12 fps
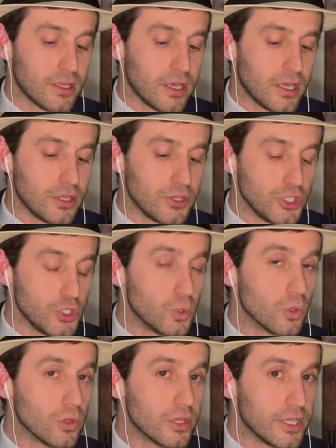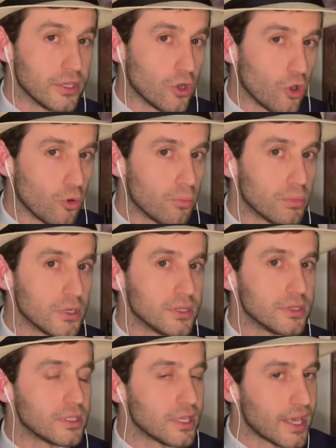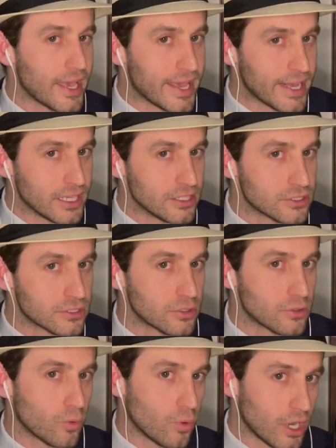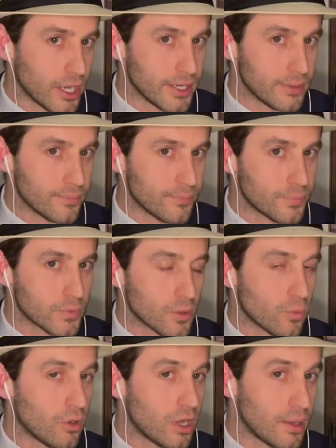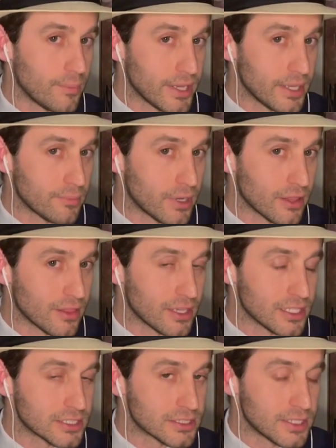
a newly opened aged wine. What I mean by this